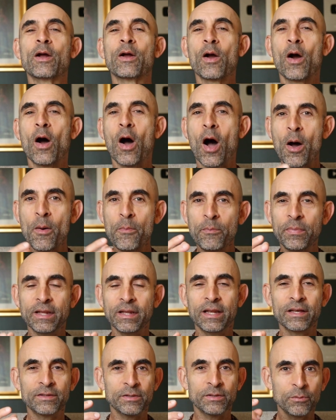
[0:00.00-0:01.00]
copy.
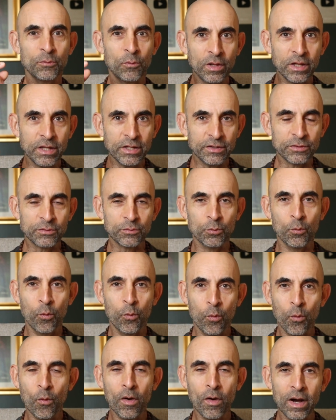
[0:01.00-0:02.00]
There's only just
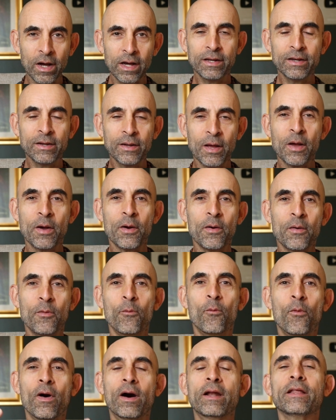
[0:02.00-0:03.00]
one
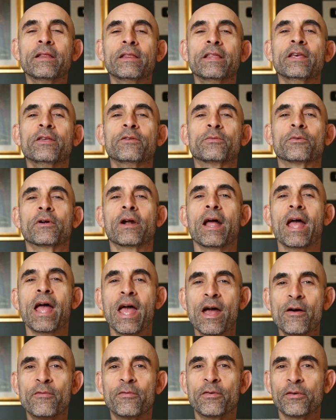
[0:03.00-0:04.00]
of these were
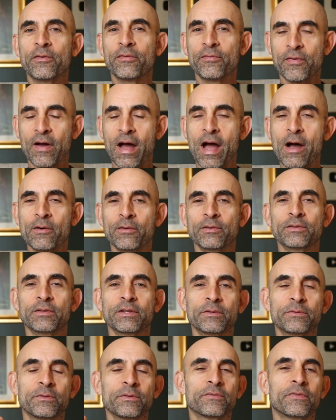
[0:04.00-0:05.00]
ever found. So
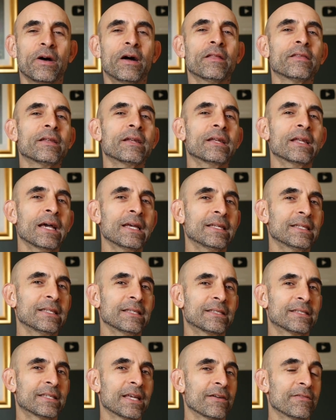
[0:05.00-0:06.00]
this was found in the
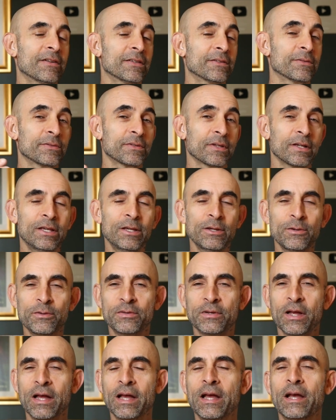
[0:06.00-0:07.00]
1970s. It was a
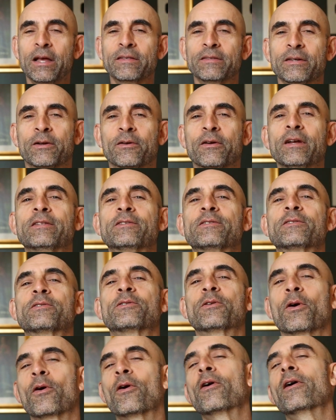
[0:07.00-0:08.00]
huge, it's a great
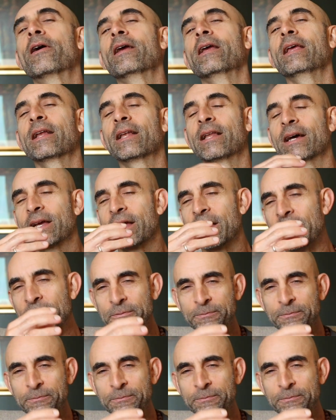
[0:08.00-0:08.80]
story. Like,